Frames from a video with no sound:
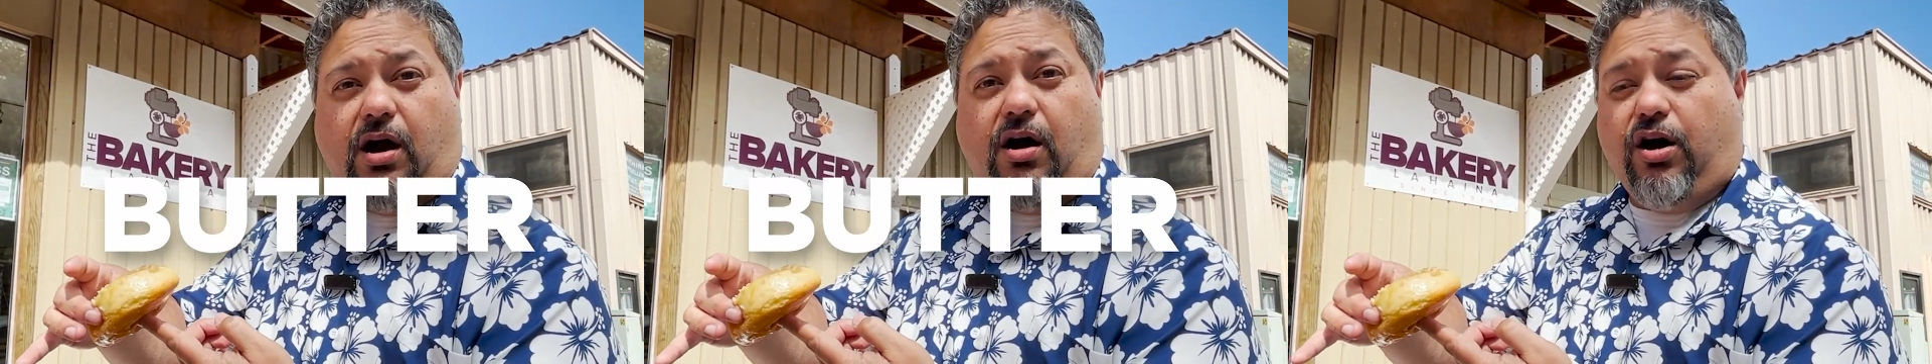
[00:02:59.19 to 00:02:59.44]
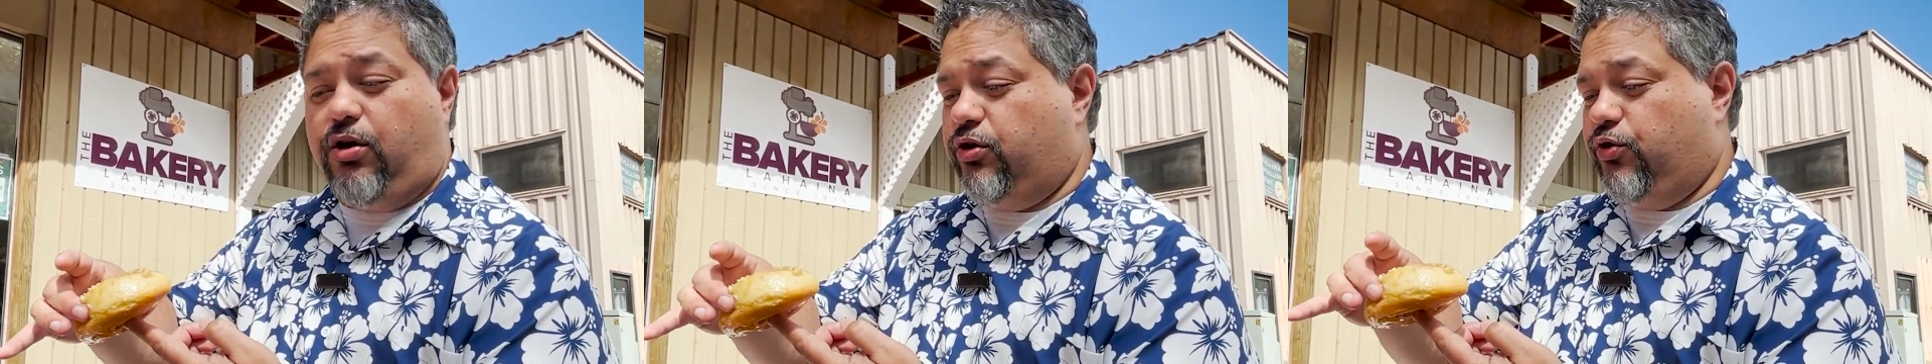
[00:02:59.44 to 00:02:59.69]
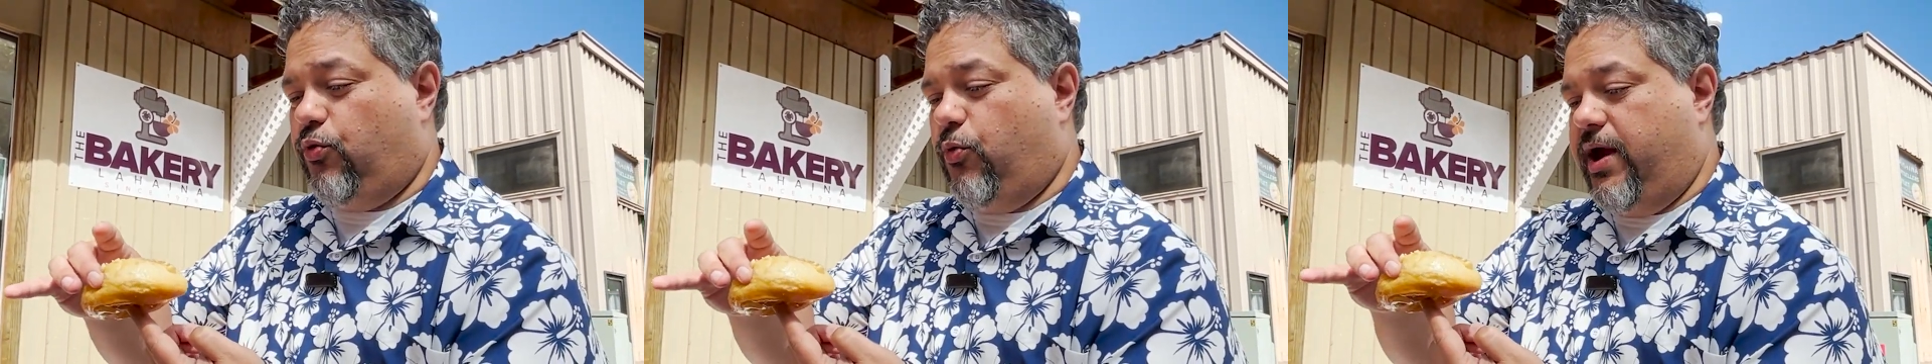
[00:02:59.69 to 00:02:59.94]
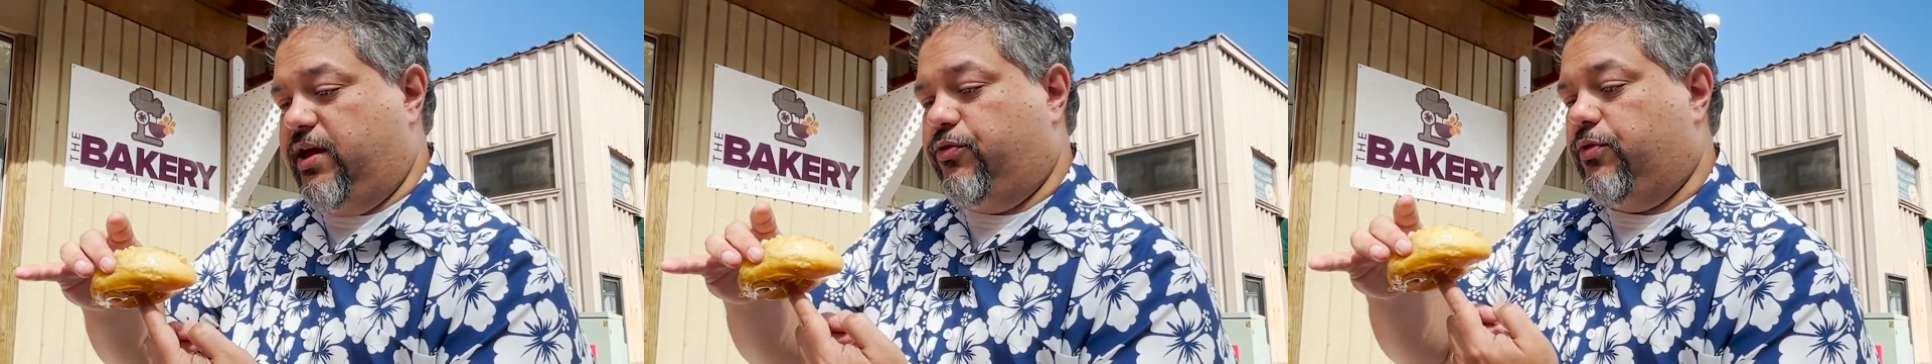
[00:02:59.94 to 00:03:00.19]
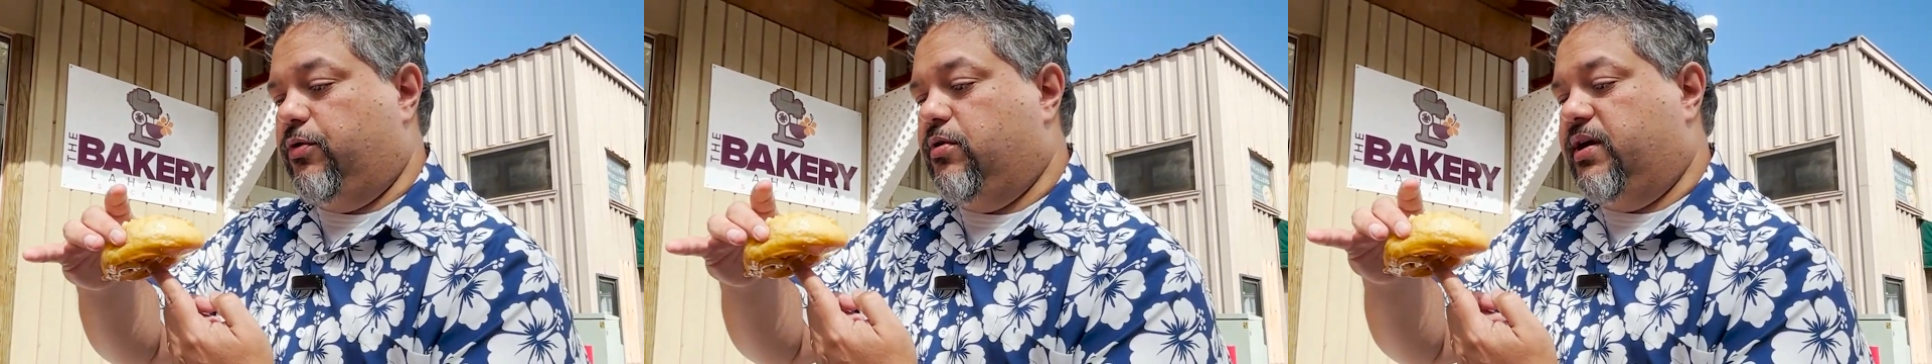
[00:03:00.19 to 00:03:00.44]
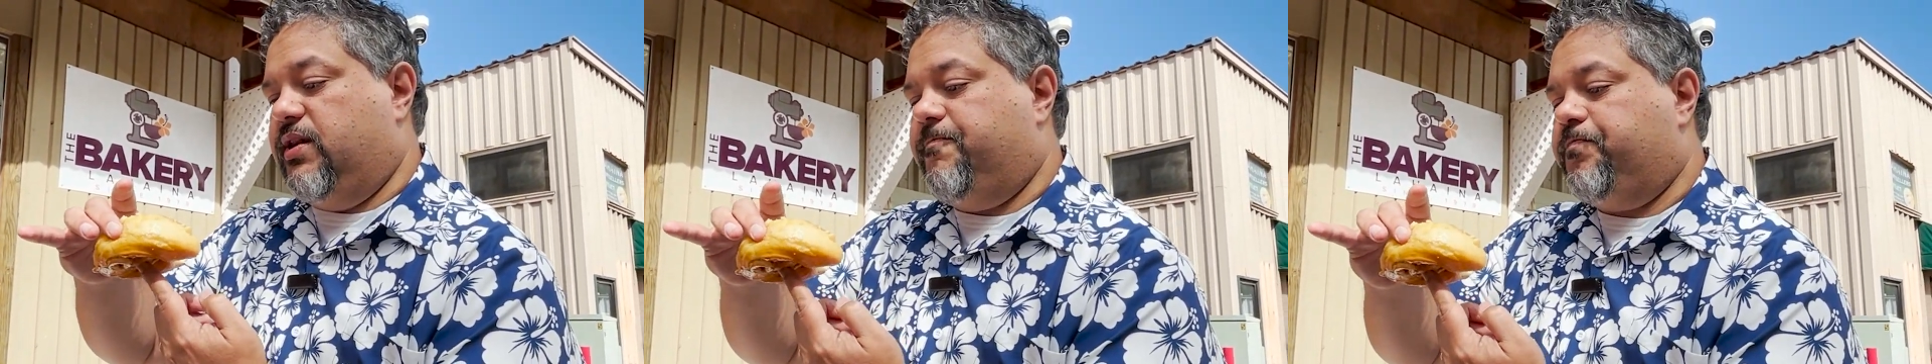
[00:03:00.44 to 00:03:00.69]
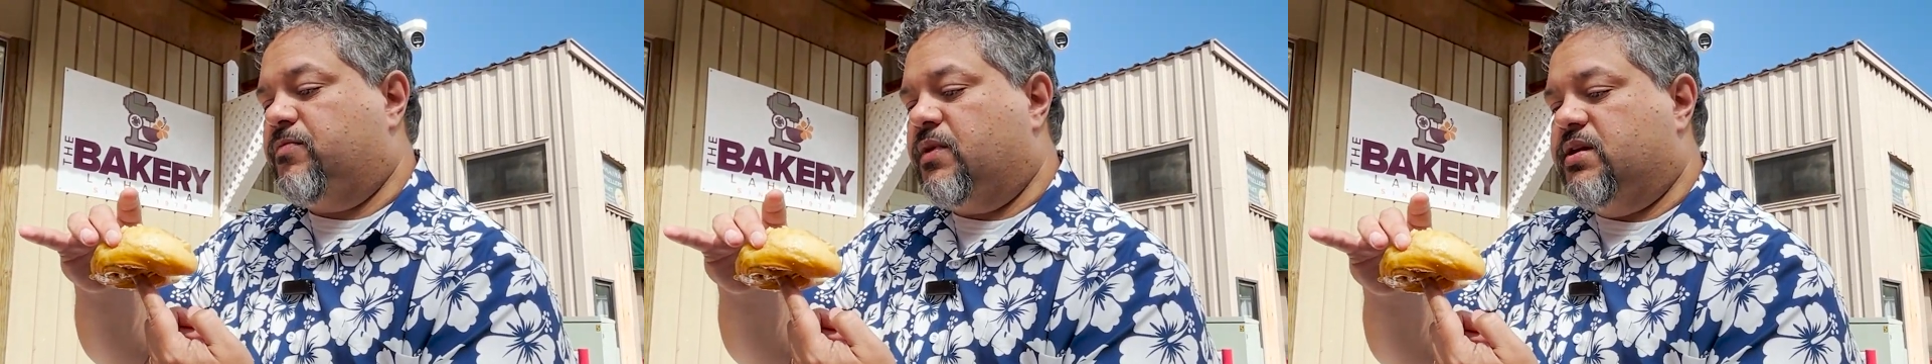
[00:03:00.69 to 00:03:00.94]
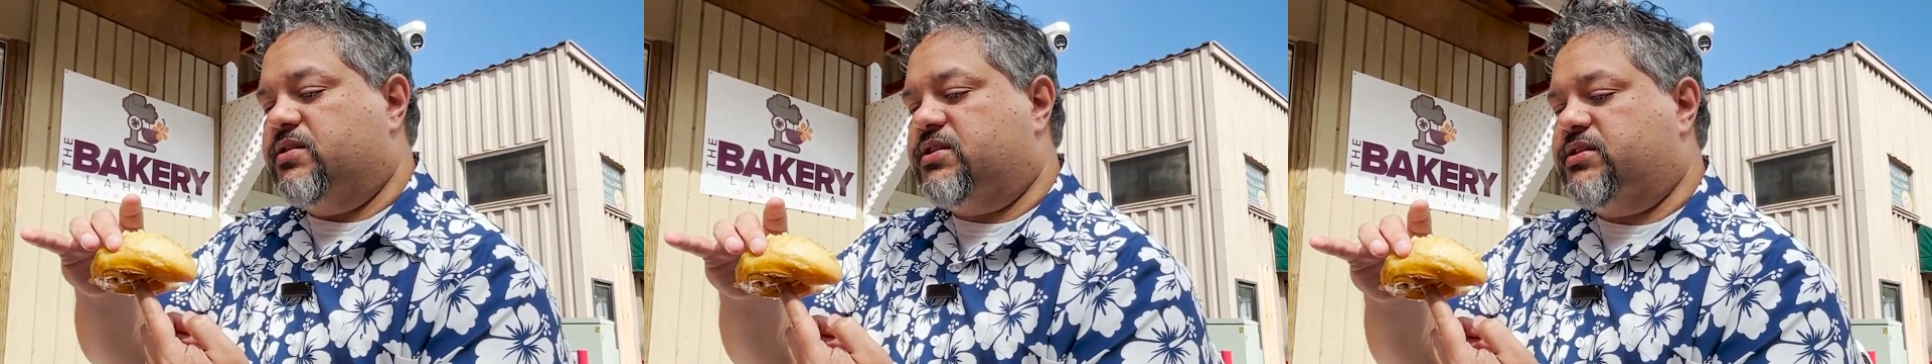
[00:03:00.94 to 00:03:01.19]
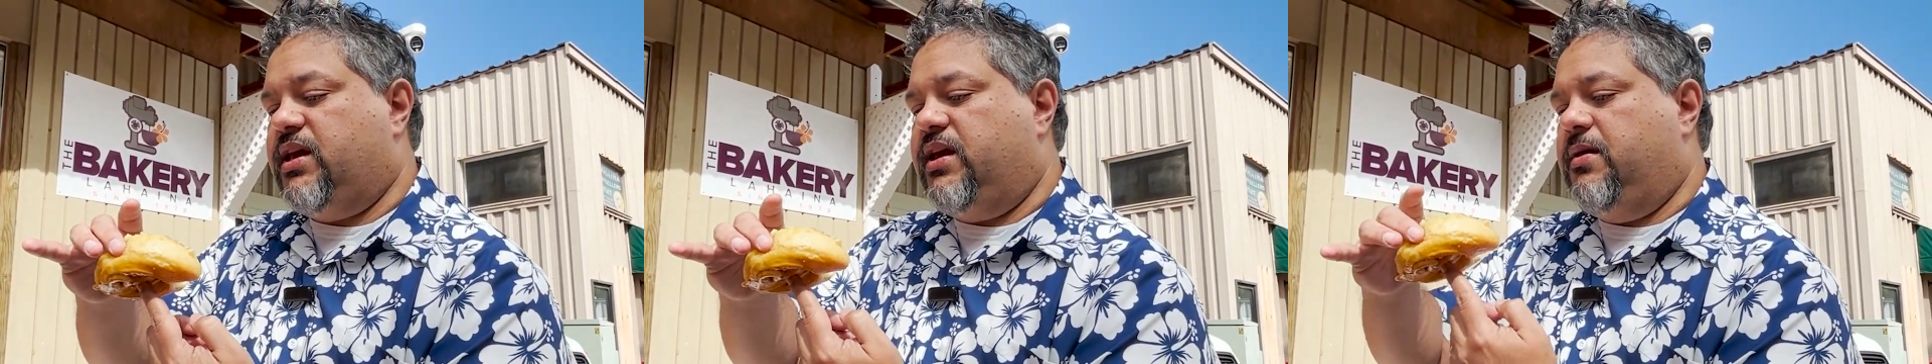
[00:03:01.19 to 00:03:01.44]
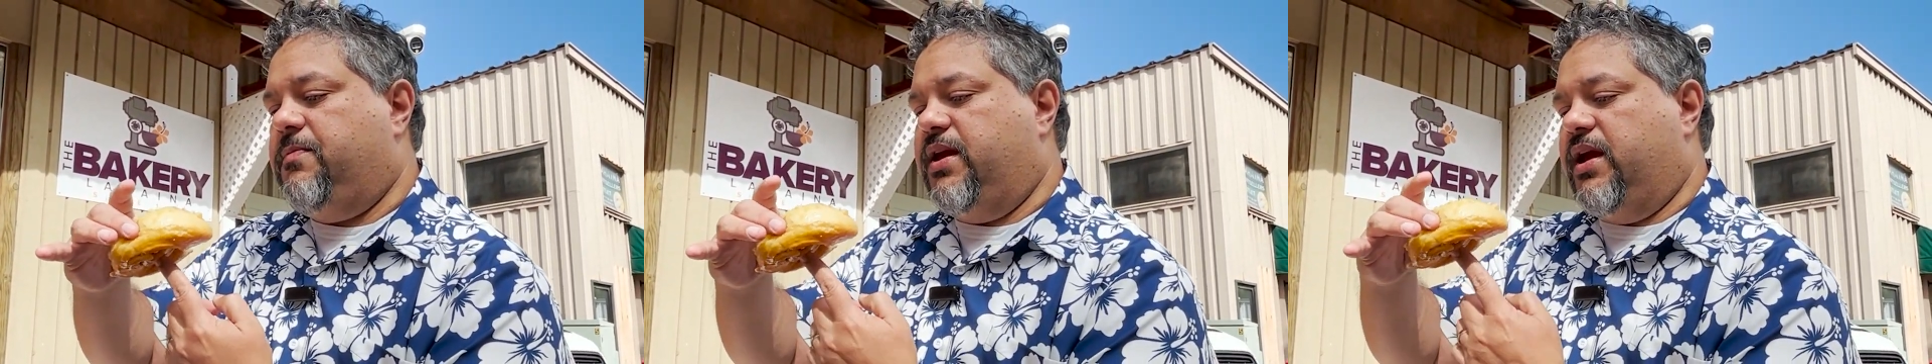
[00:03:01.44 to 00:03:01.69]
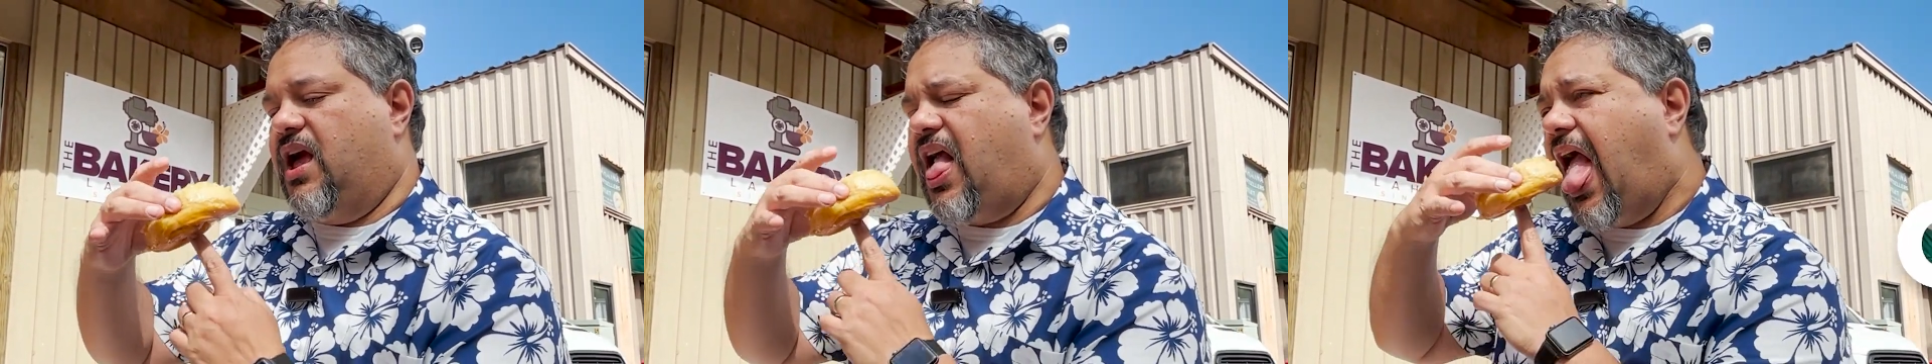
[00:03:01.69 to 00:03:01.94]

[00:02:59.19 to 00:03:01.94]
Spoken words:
all the way through it. Cinnamon.